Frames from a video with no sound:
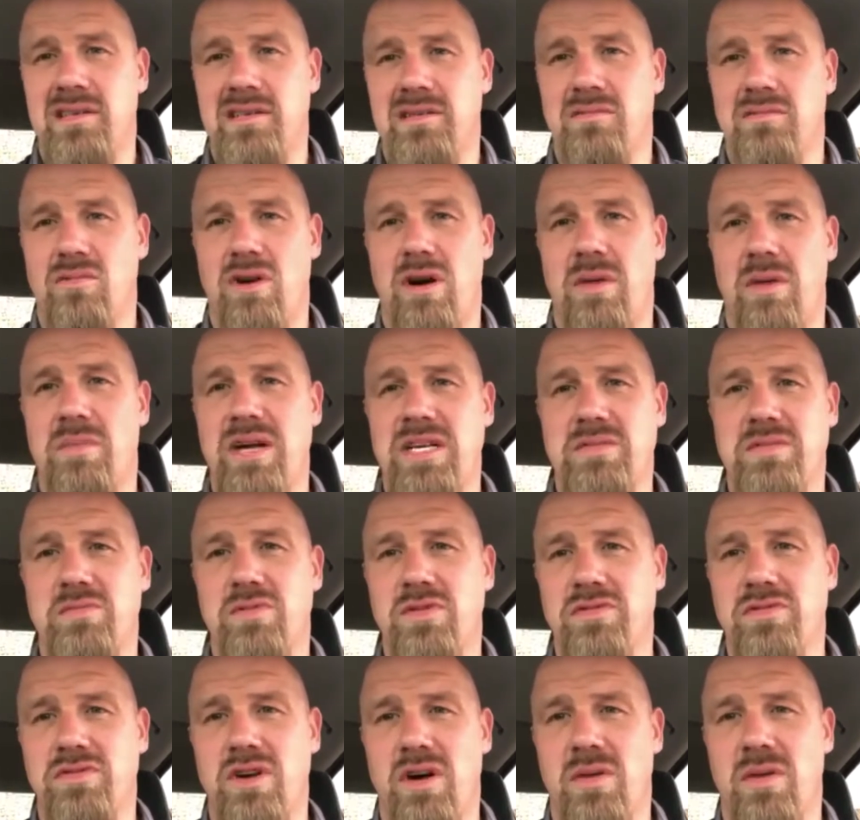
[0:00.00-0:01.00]
what our best
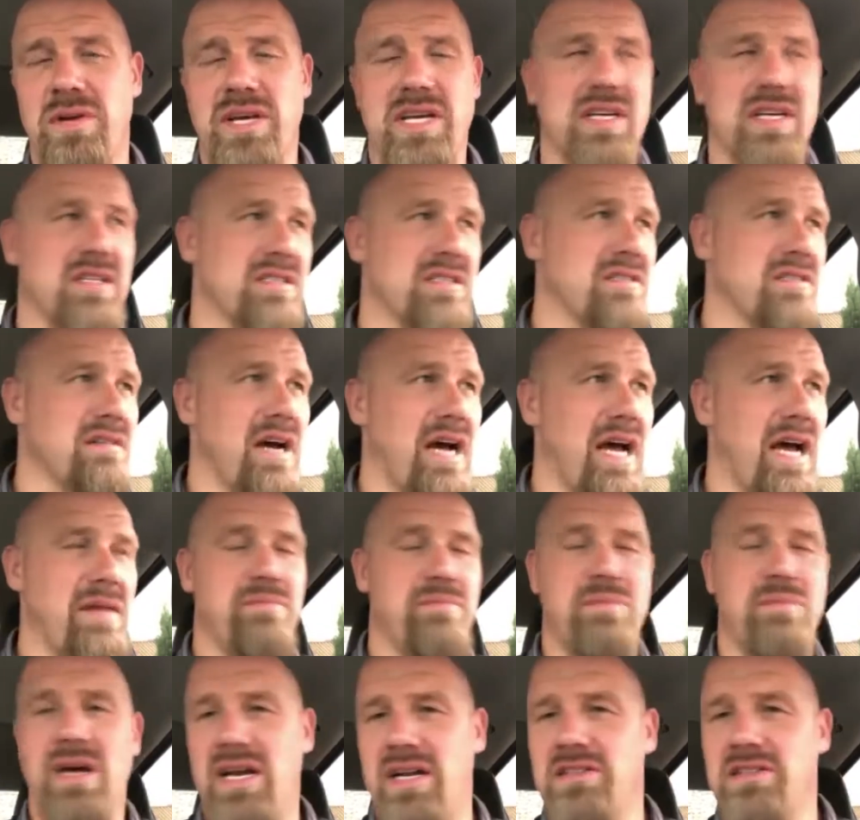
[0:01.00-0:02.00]
moves are because
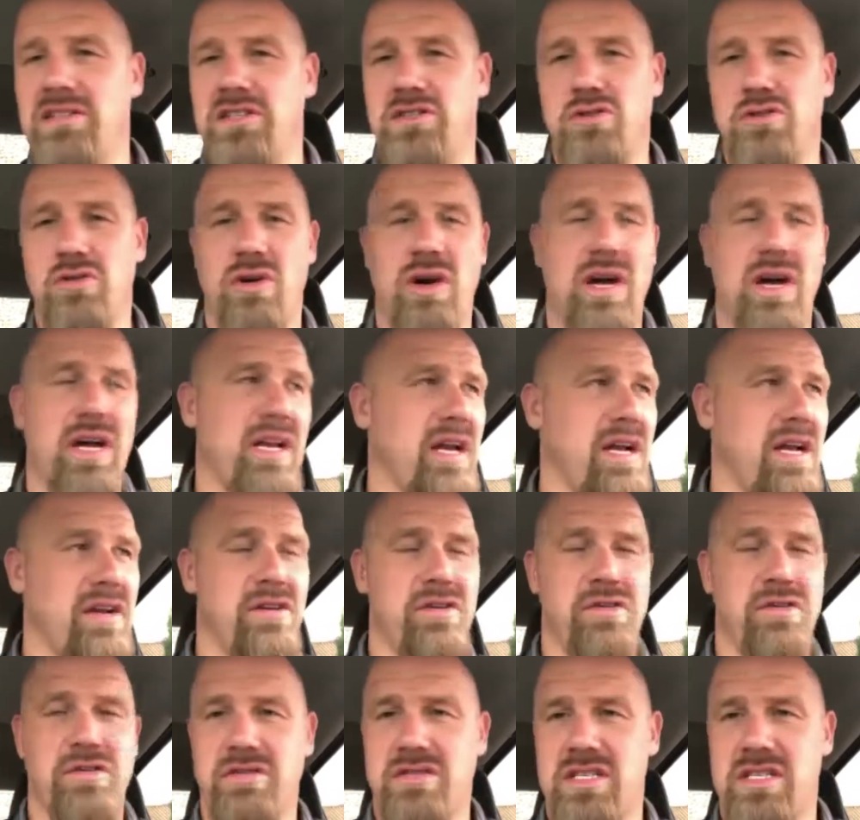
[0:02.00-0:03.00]
I've been in Detroit. I
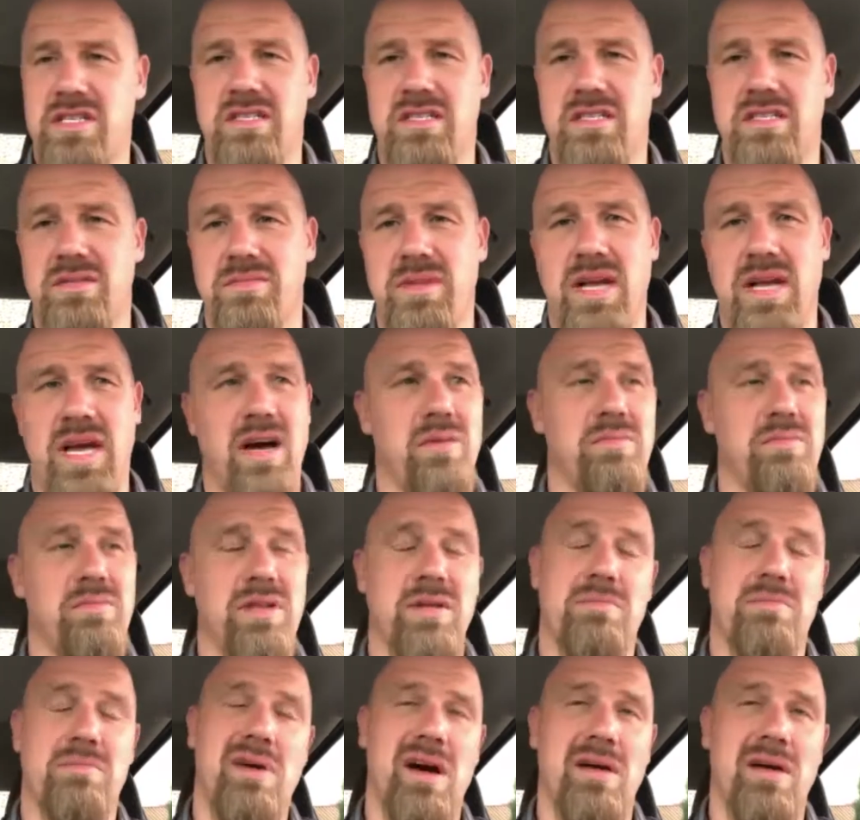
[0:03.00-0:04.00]
knew their system now, but
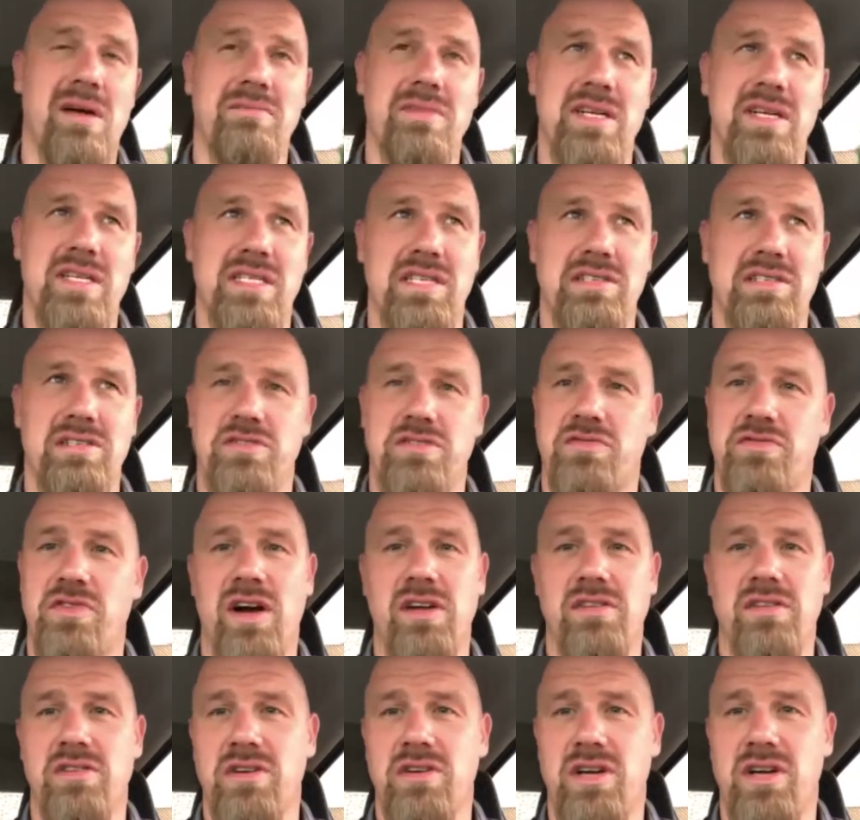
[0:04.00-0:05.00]
the problem is they just
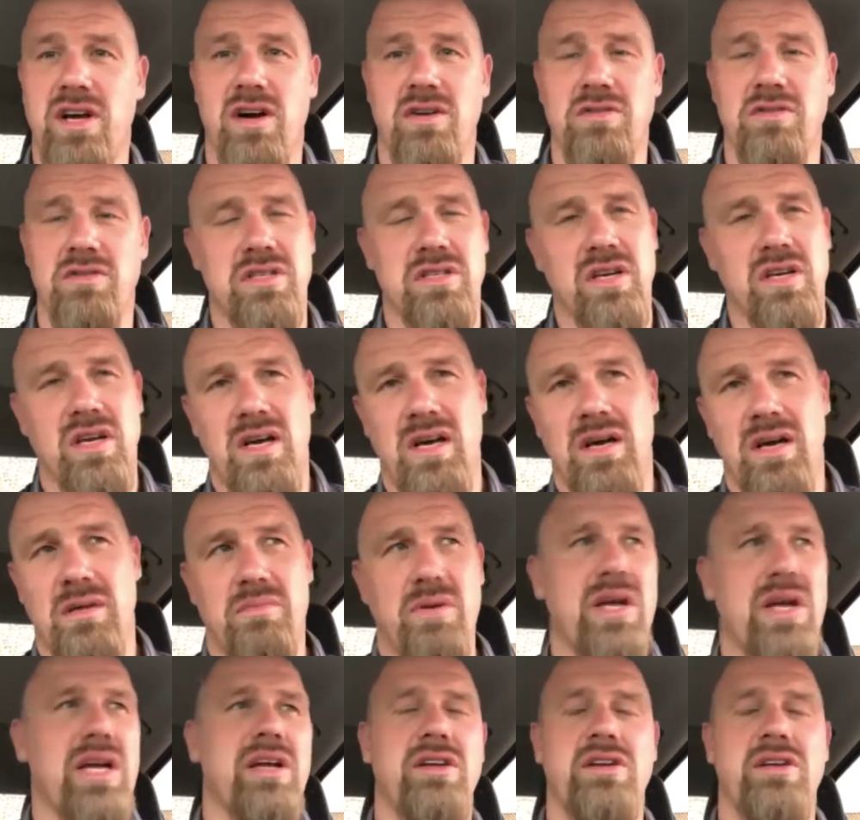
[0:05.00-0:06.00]
fired their coach.
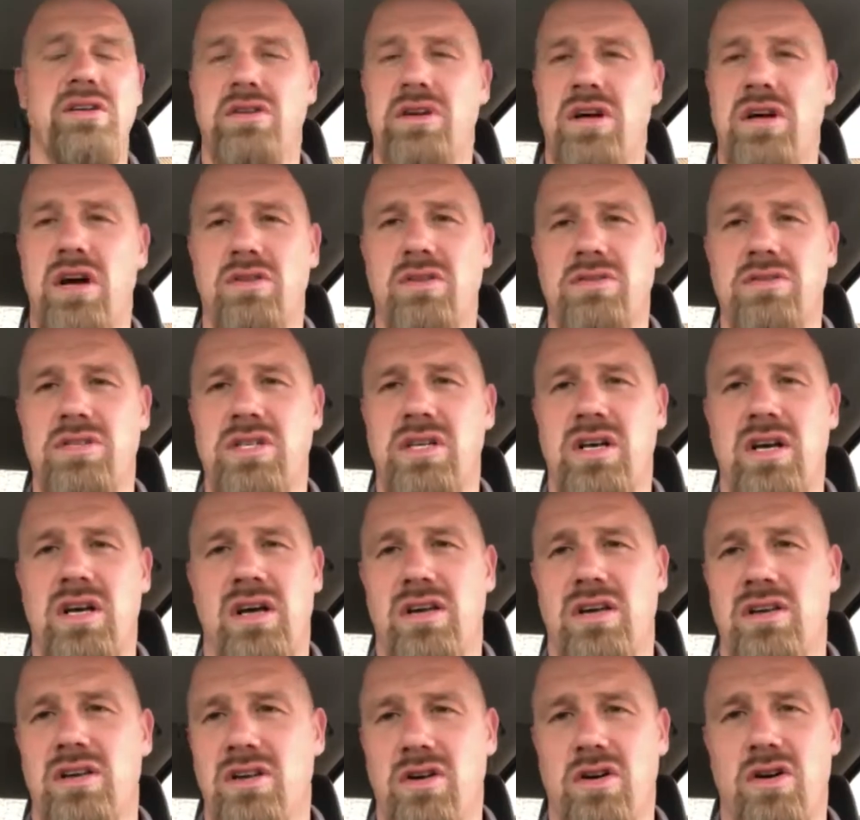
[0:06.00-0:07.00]
Bring in a new coach,
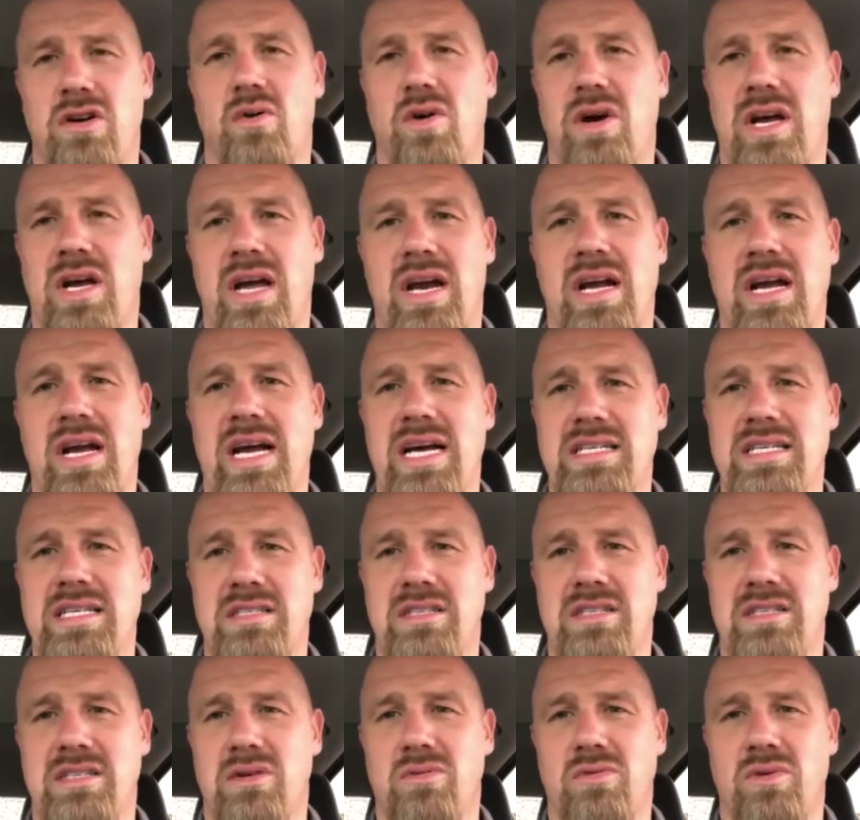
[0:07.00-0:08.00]
you don't know what kind of guys
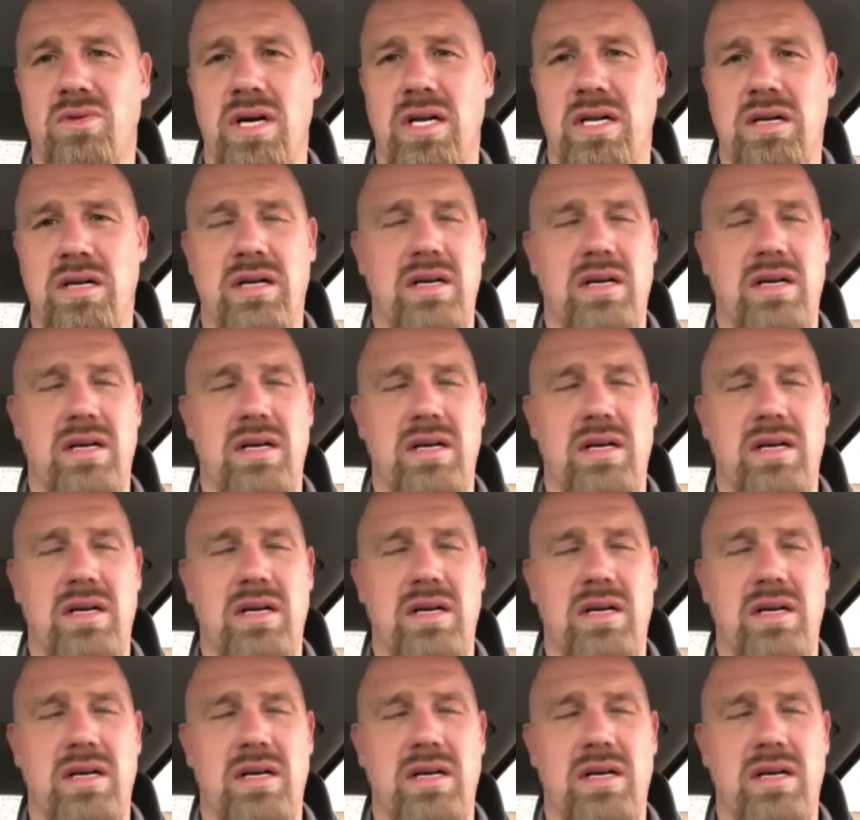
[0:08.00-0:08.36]
he's going to want.